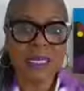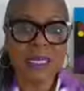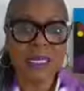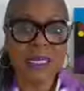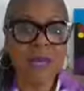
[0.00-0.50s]

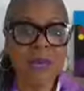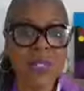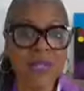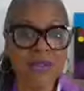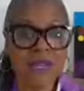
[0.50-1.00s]
Anyone
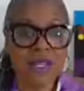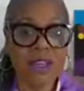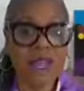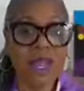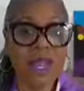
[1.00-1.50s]
else, if
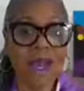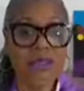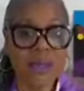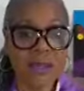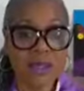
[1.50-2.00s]
you have
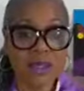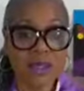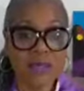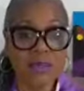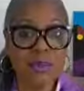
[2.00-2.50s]
some good
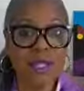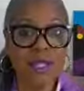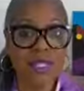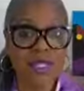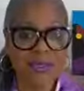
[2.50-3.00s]
news, put it
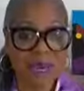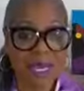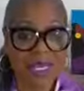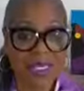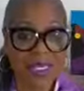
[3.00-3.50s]
in the
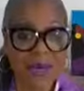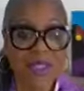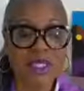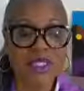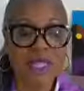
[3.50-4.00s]
thread because I
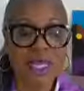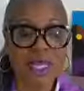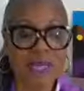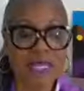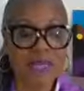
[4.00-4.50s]
want to
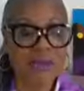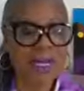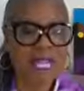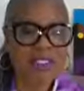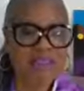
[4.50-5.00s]
share. Let's
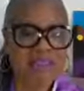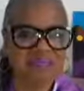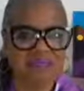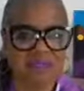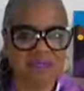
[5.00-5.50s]
spend like
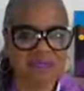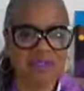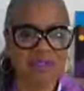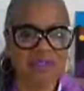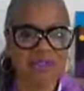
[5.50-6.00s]
3
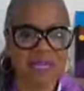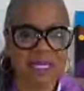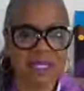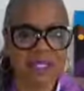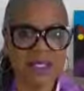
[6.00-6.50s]
or 4
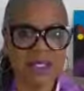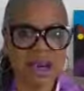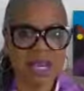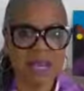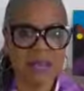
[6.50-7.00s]
minutes just
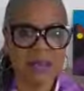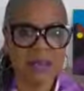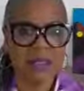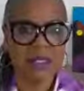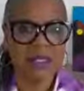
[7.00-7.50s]
talking about
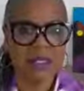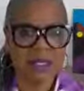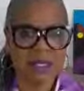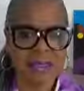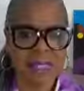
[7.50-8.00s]
some of the good
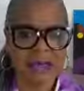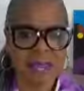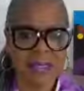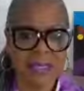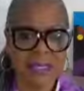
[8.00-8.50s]
things that are
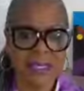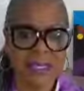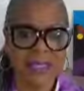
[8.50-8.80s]
happening.